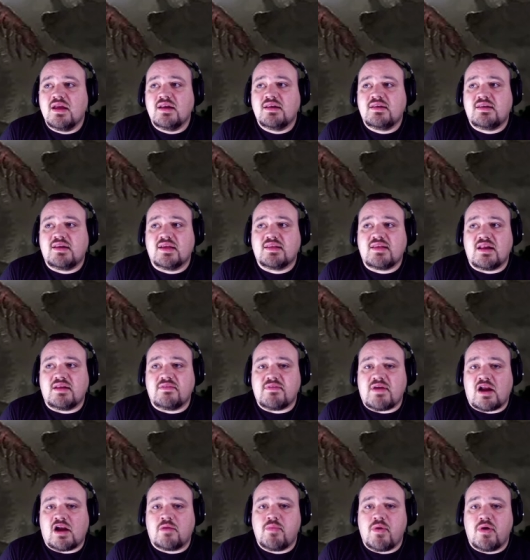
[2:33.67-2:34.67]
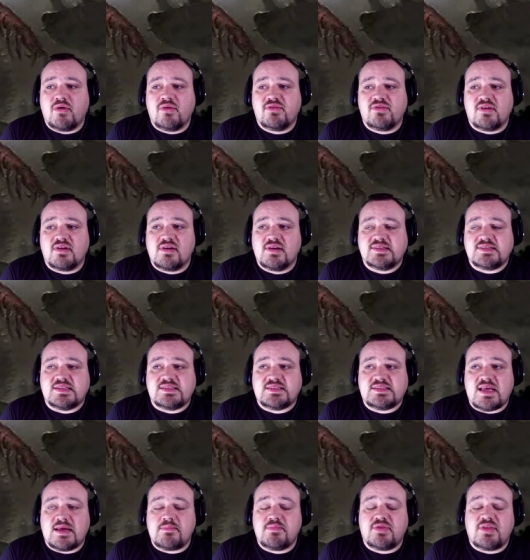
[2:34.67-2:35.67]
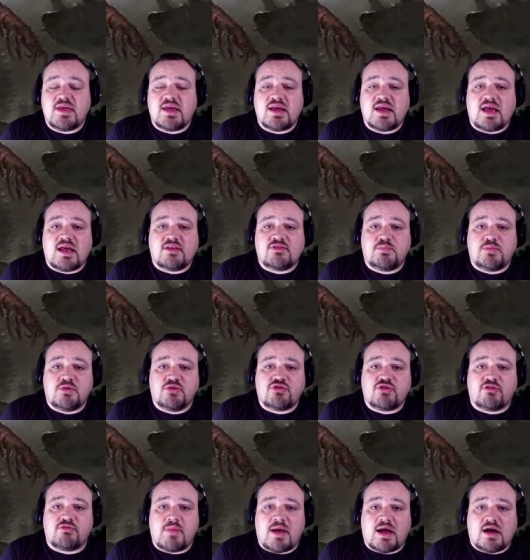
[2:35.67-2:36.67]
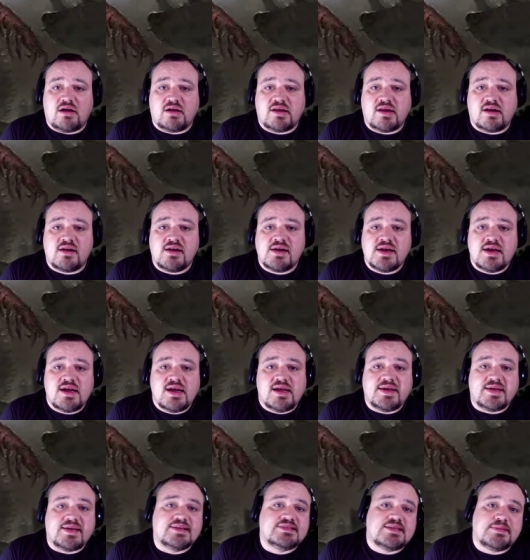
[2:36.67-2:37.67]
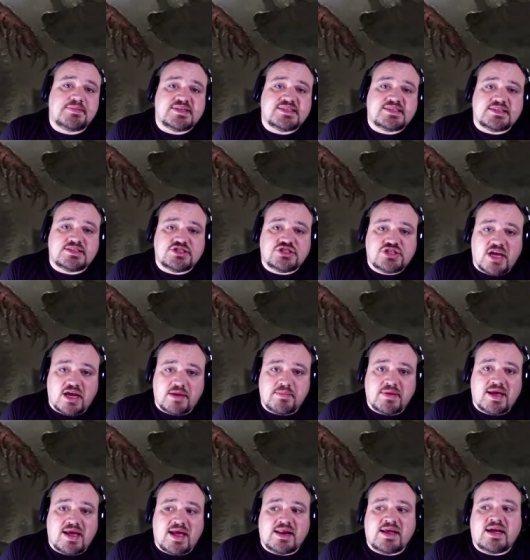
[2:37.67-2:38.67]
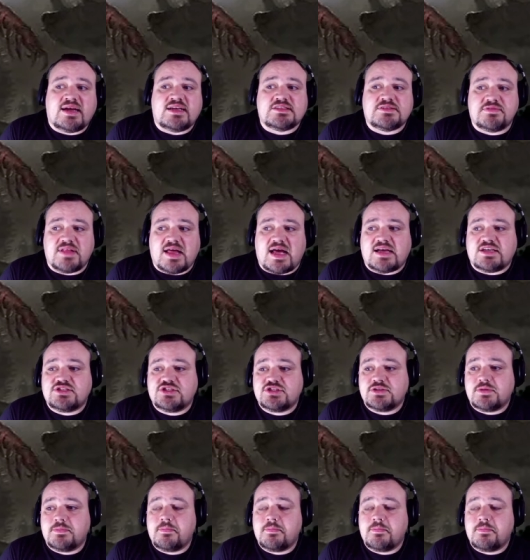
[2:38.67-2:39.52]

Dictative Erebos does the same thing as Butcher of Malakir, except it's an enchantment and it has flash.